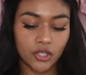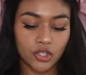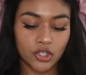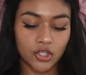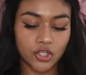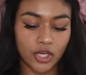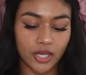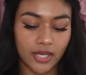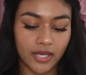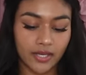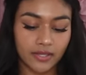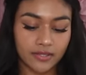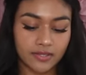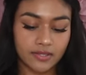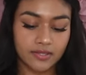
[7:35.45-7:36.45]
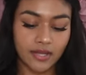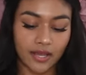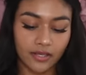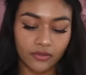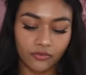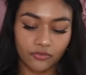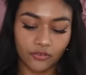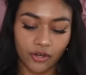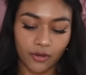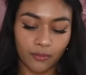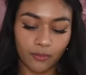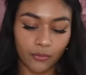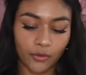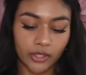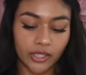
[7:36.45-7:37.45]
shade set
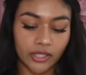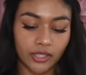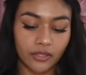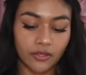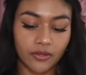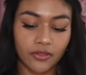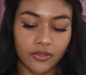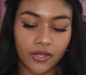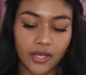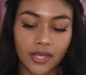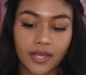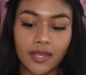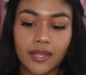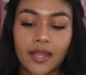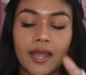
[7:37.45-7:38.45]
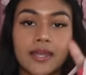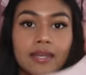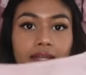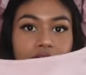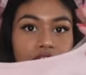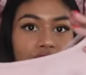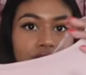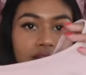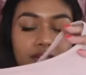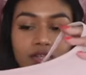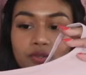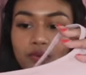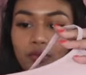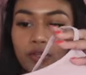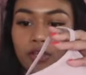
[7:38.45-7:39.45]
from Pretty Little Thing, and it's just like
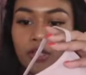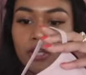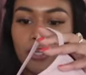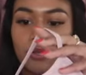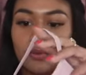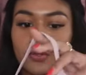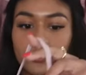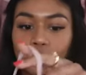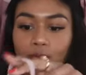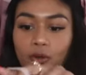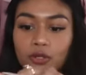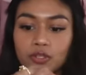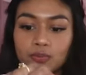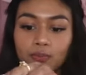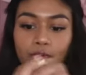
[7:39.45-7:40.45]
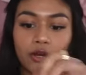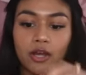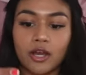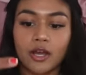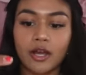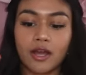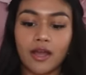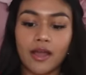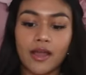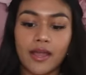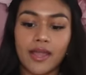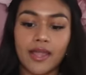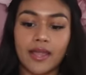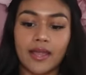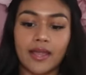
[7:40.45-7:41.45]
this really cute sports bra,
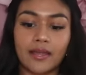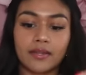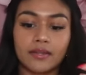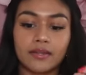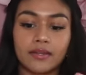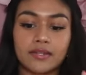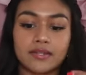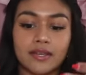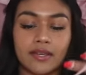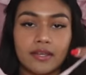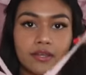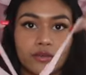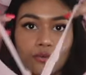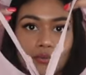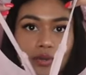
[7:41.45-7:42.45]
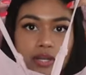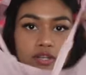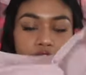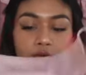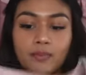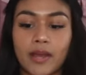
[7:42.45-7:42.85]
and it's like razor